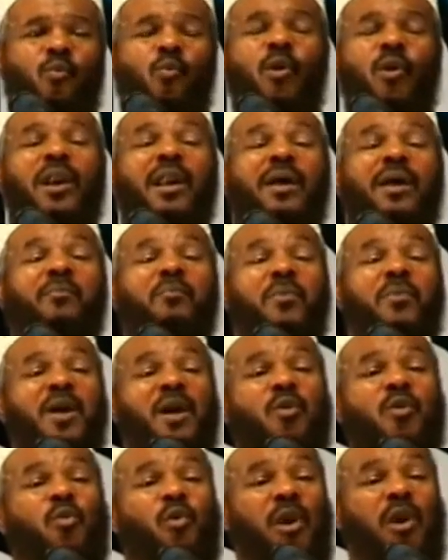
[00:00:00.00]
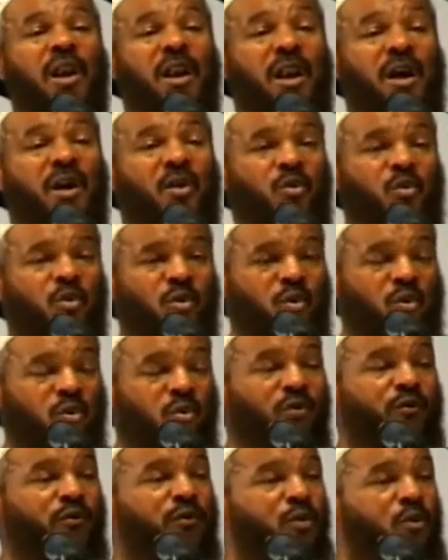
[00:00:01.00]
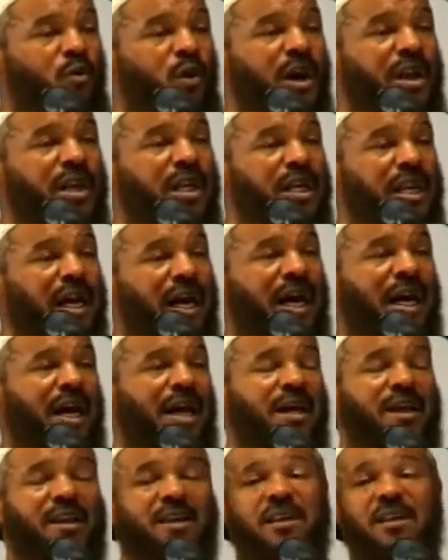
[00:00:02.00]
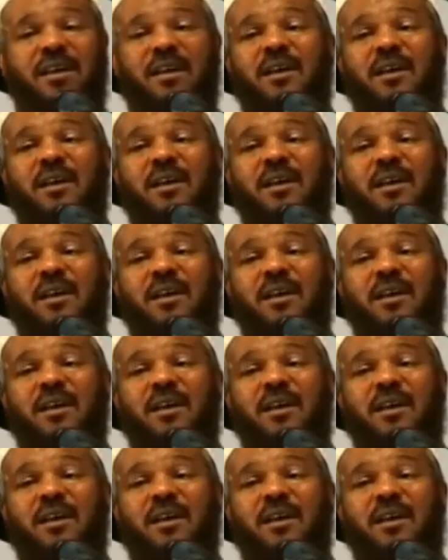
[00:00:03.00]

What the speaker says: Walam yakul lahu kufuwan ahad,